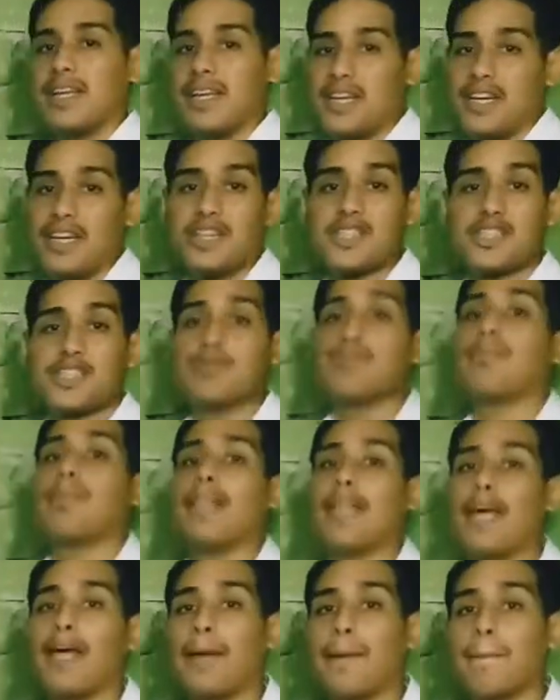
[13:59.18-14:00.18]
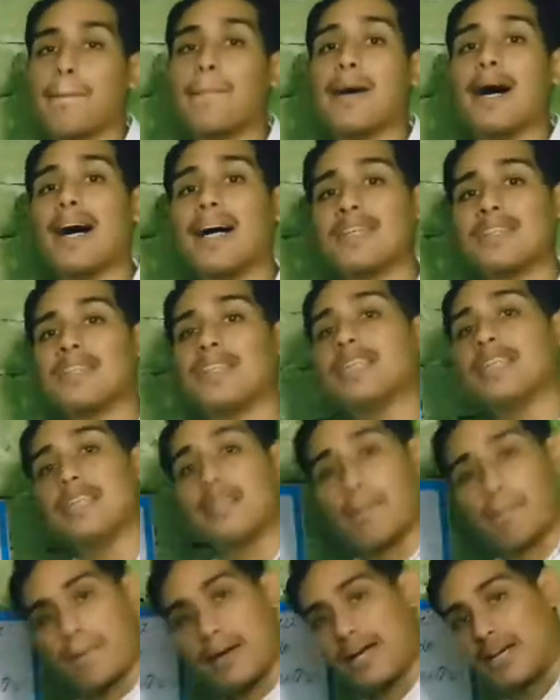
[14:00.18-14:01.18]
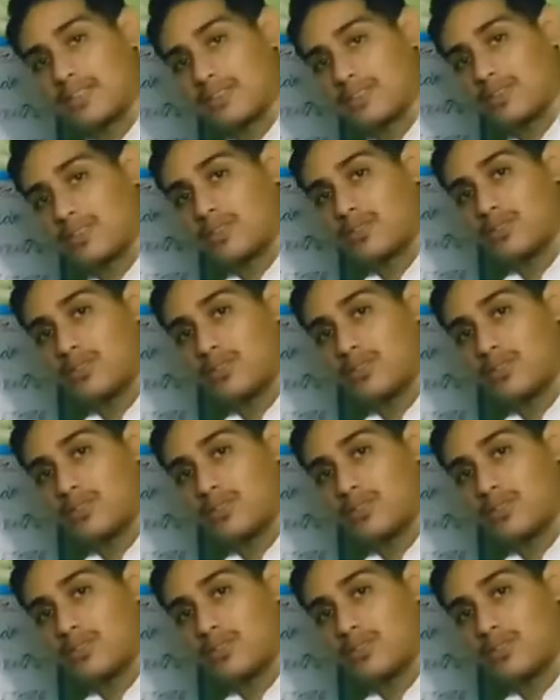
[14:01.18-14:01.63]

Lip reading: it's play, but in the past.